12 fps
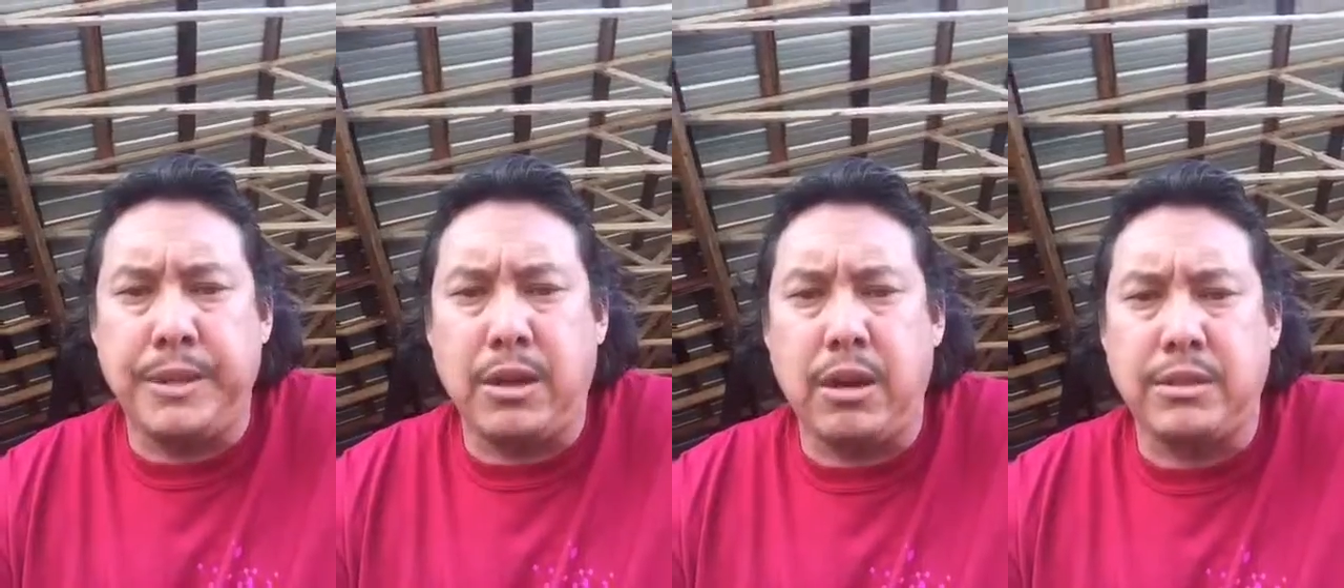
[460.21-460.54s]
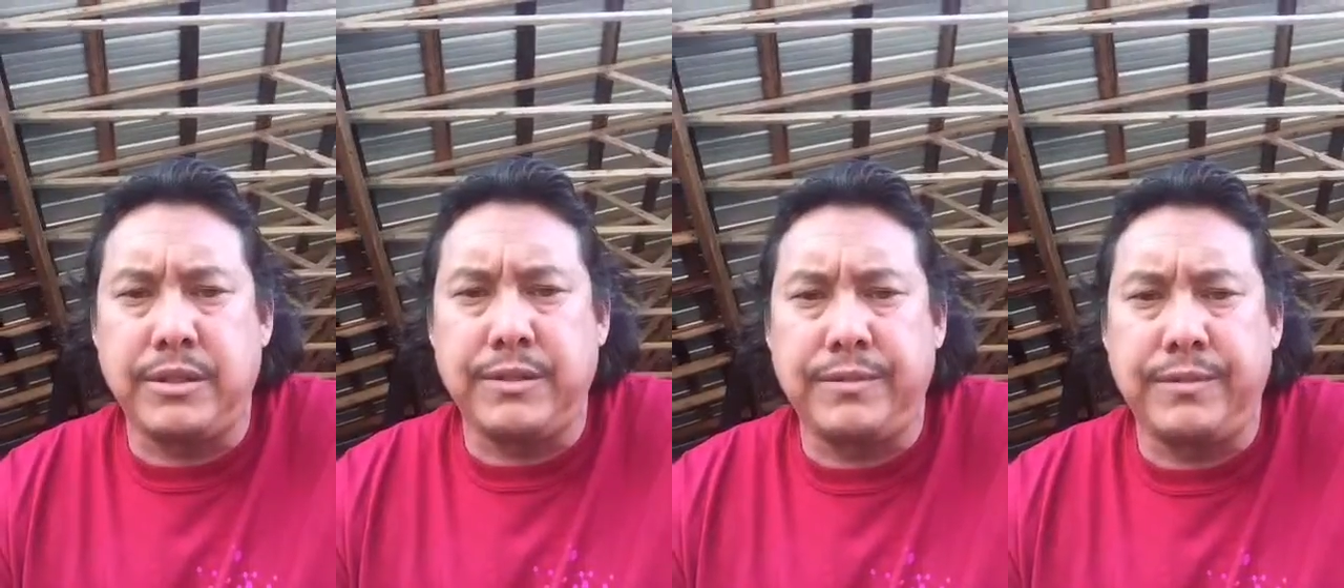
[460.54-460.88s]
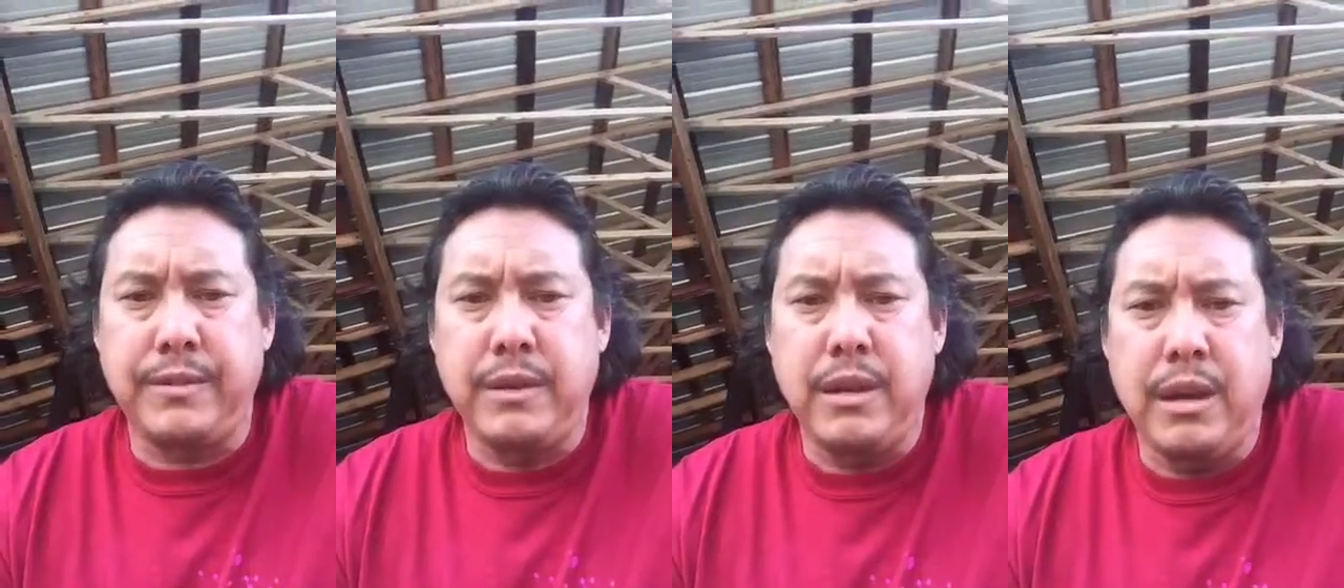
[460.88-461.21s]
because of
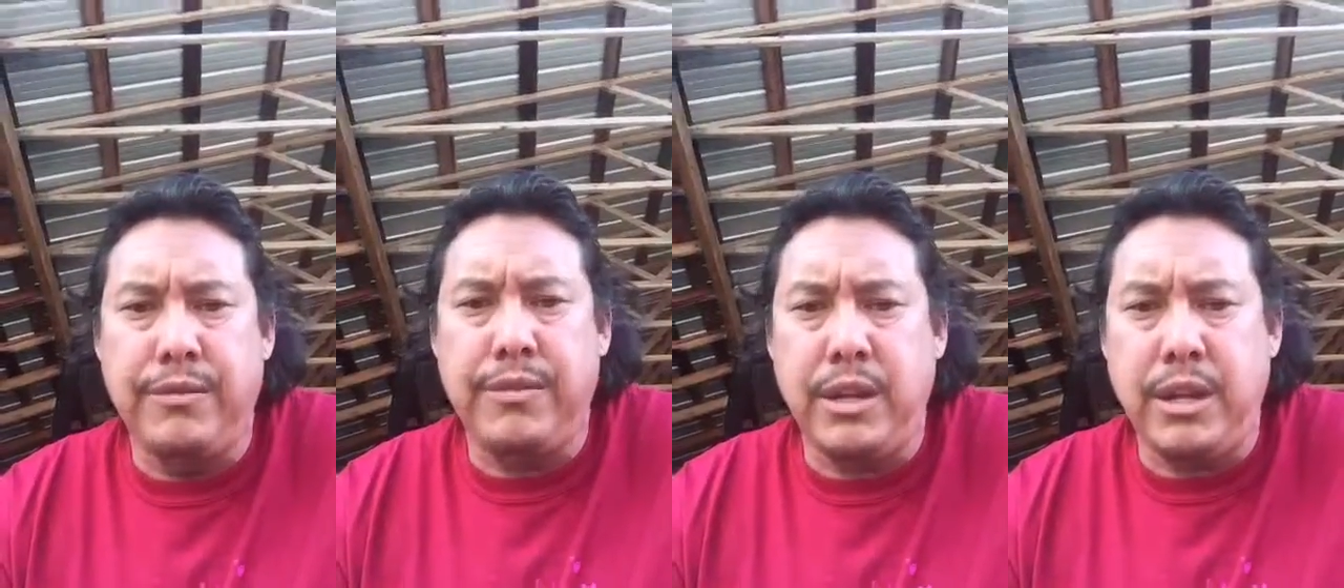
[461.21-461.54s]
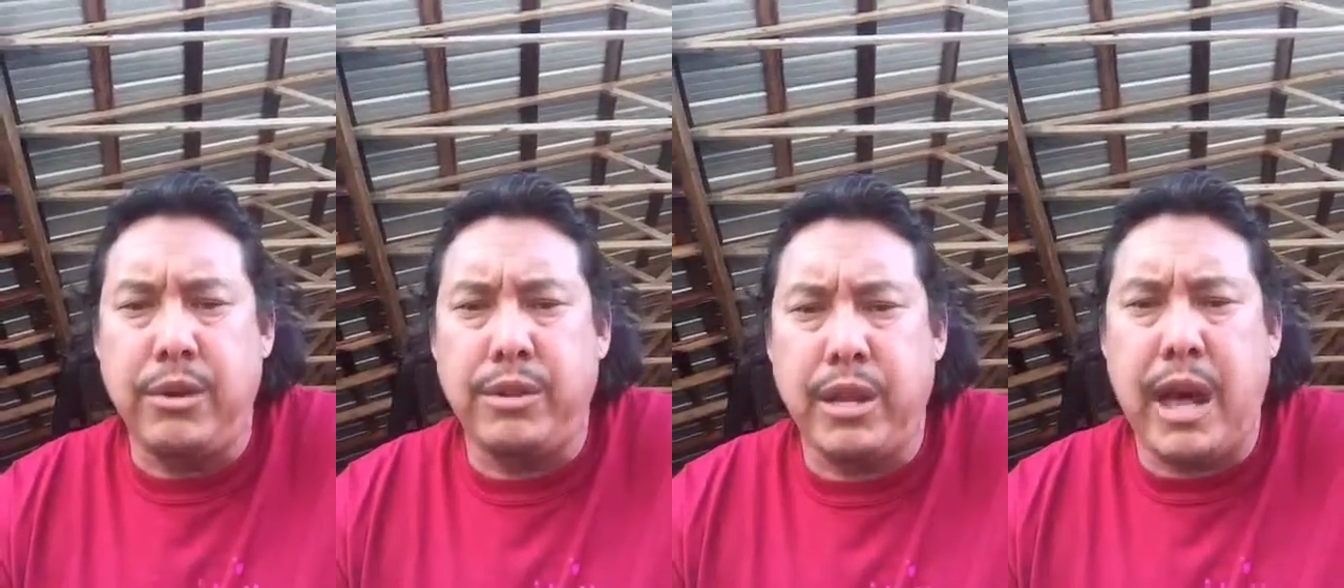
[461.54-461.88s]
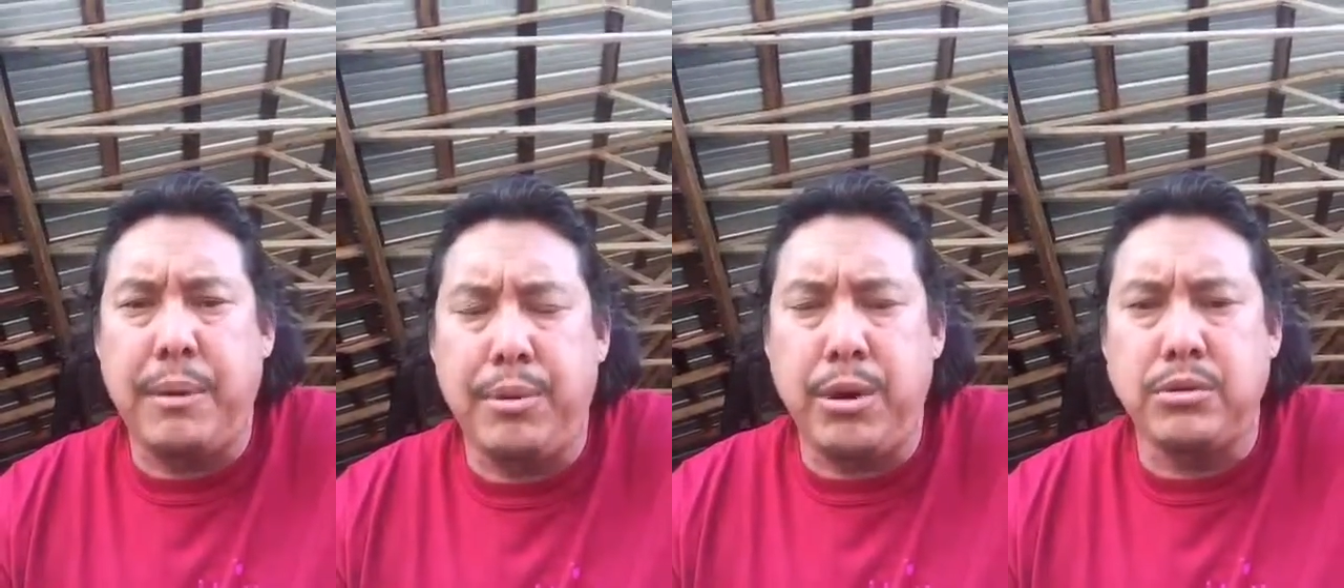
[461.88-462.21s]
a video that
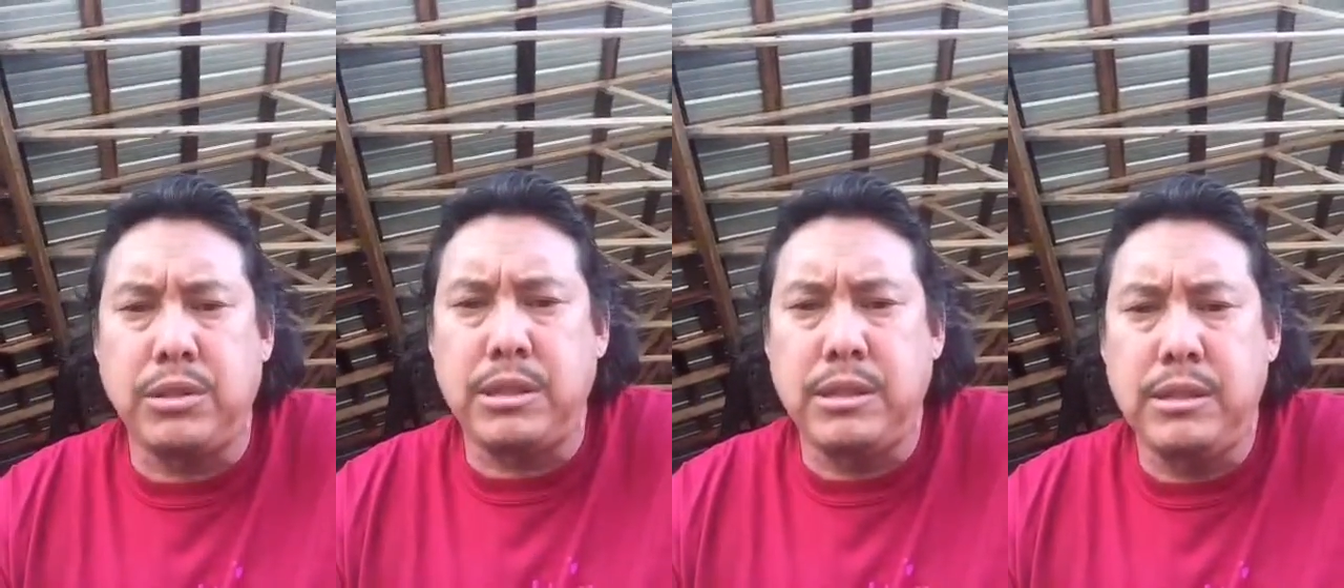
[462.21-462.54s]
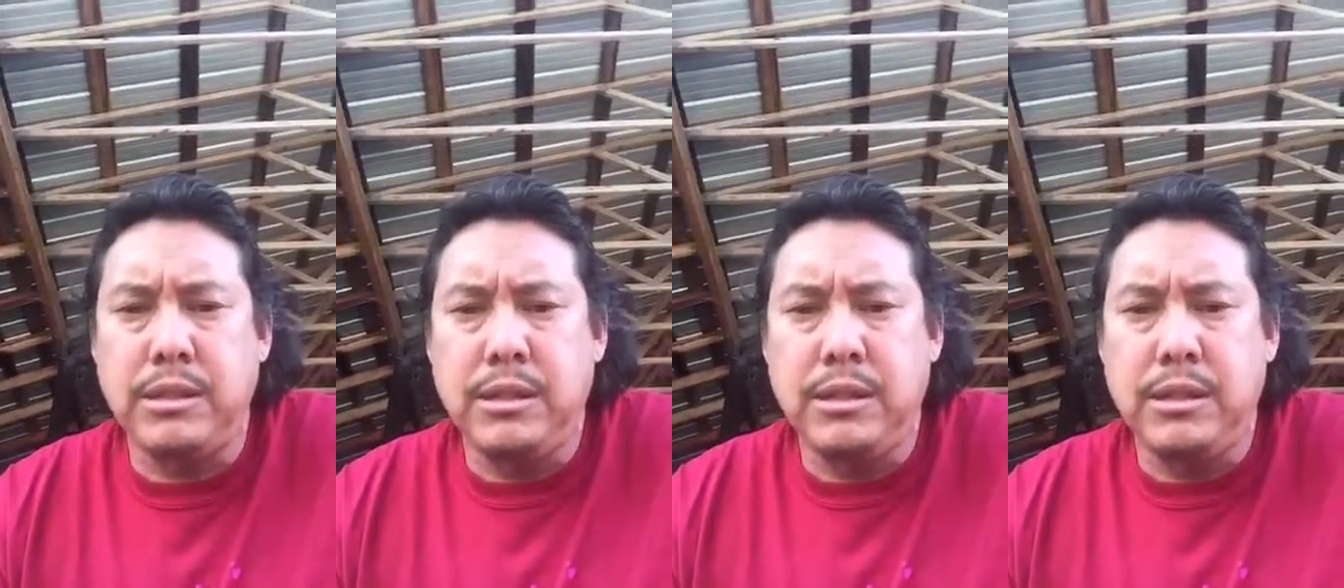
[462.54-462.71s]
I posted.